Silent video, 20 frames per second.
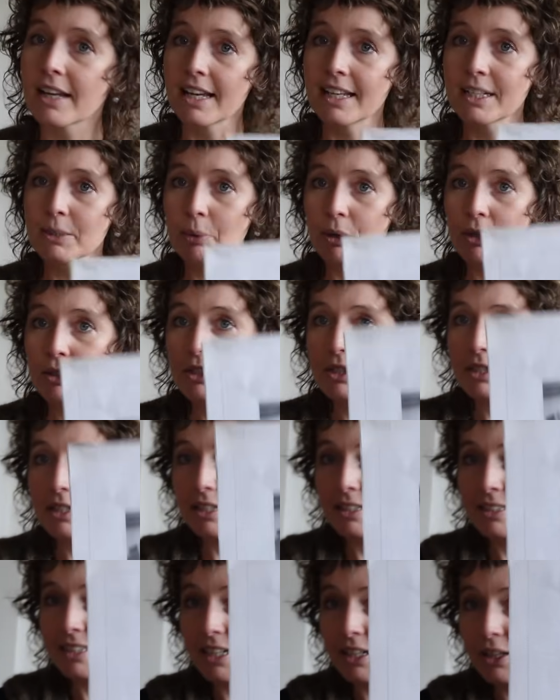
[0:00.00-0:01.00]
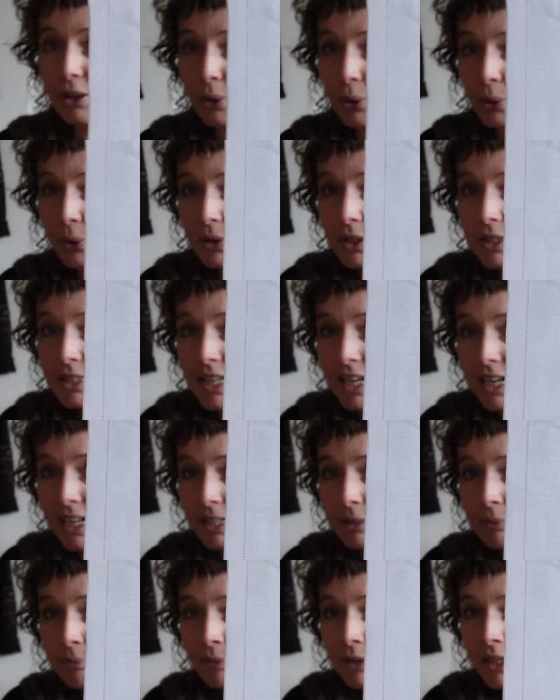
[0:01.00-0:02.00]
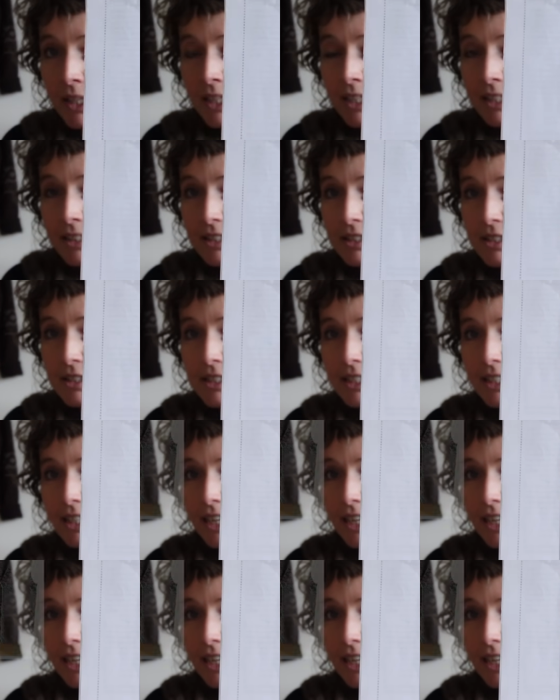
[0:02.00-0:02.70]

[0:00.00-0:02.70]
It was there all the time. This is the